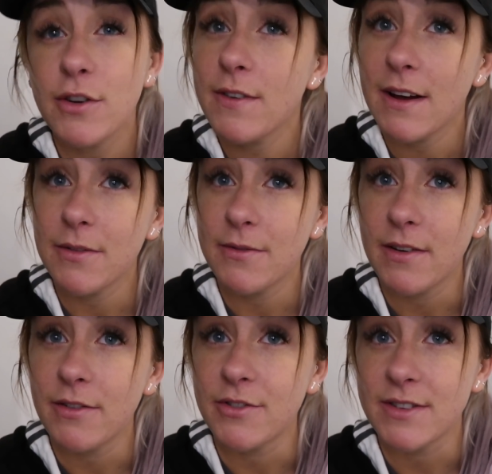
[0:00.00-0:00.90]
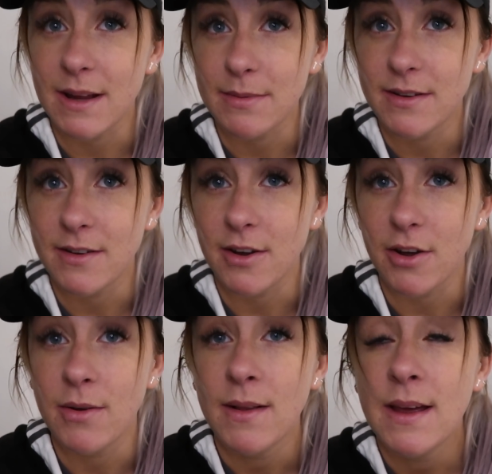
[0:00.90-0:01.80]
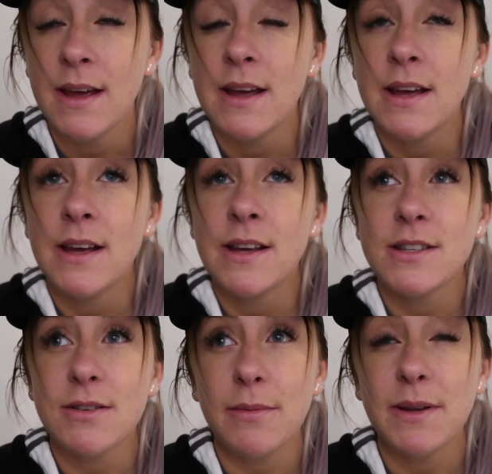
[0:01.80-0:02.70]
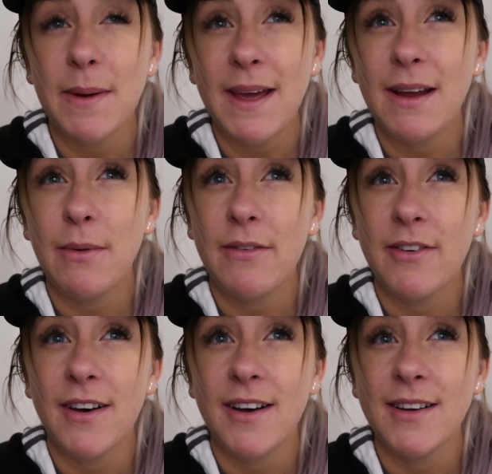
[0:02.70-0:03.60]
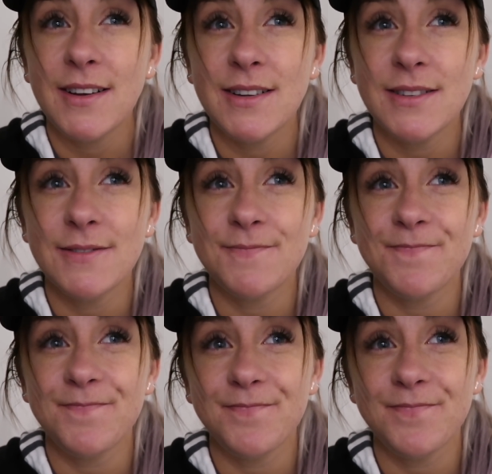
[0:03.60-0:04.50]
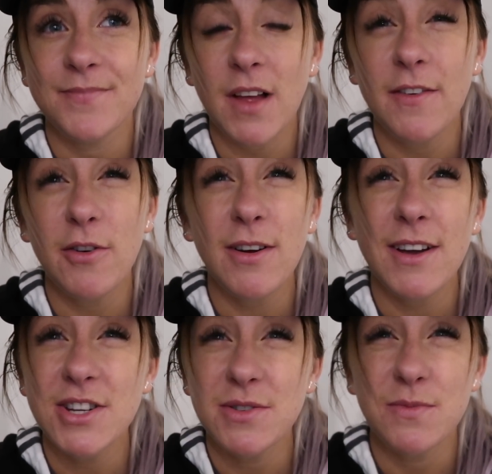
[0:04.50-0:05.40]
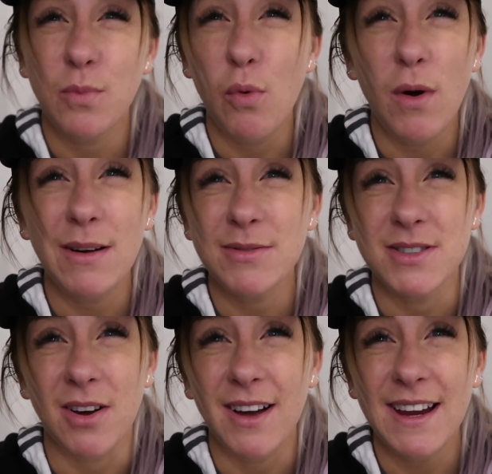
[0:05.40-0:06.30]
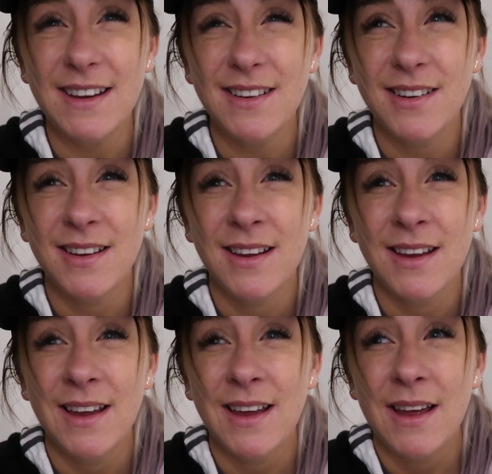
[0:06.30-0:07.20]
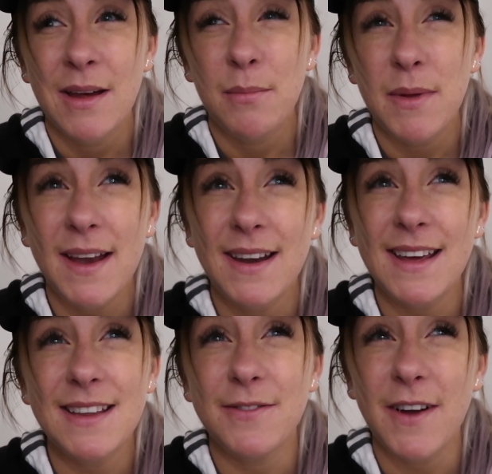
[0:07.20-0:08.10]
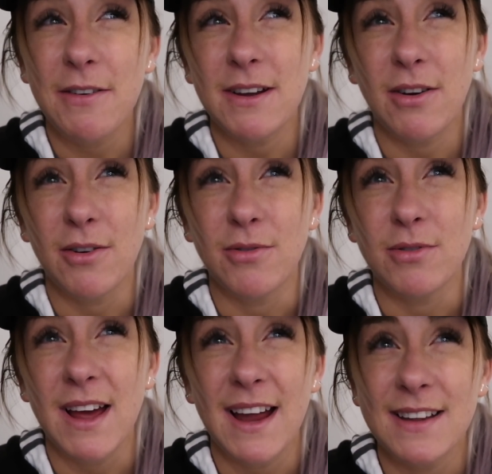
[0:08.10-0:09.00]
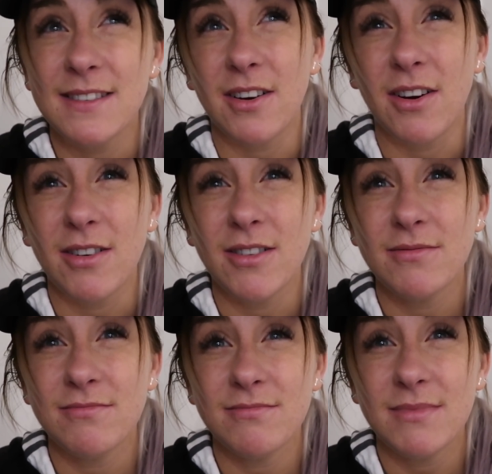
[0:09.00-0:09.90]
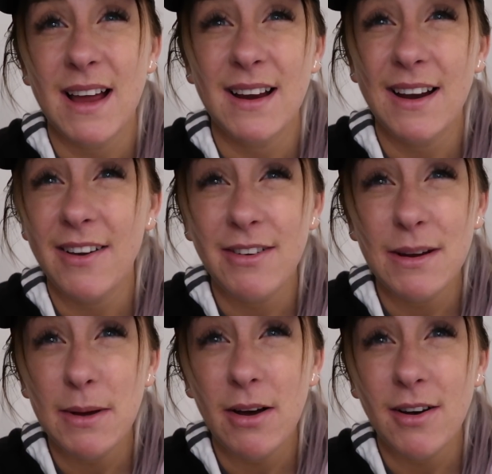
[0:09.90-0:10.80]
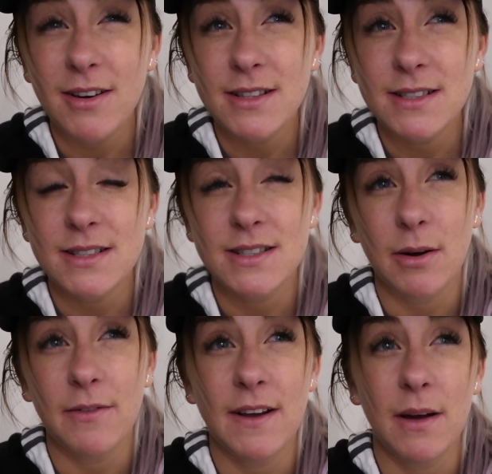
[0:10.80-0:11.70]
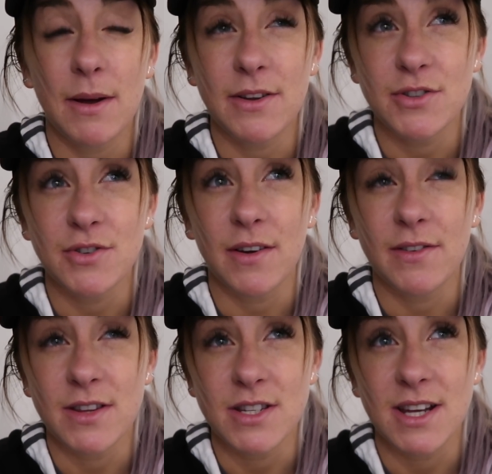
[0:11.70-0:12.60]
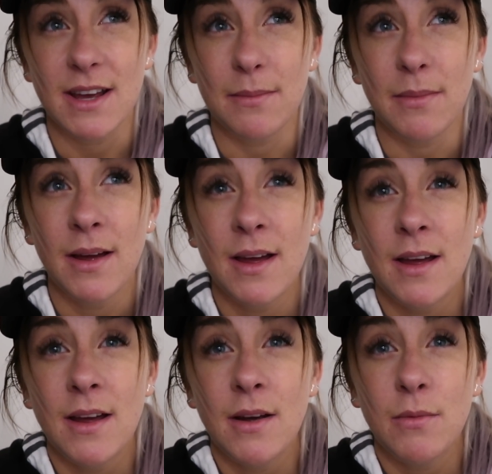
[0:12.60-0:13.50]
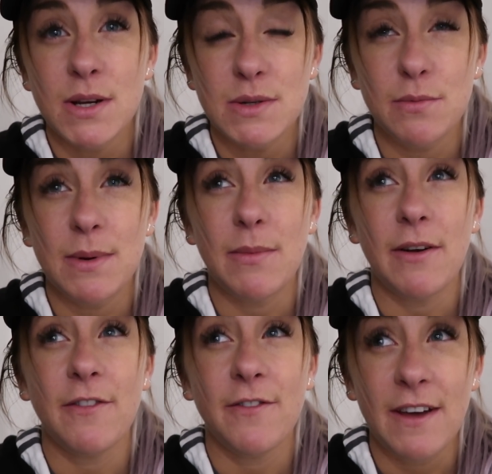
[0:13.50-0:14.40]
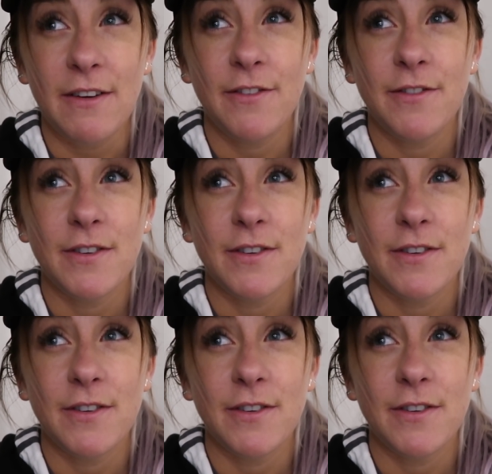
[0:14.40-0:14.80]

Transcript: 2,500 steps to do. So I'm debating whether I feel like I should walk outside, but then it is very cold and it's dark. And can I really be asked? So I think I might just drive to the gym, which will be my fifth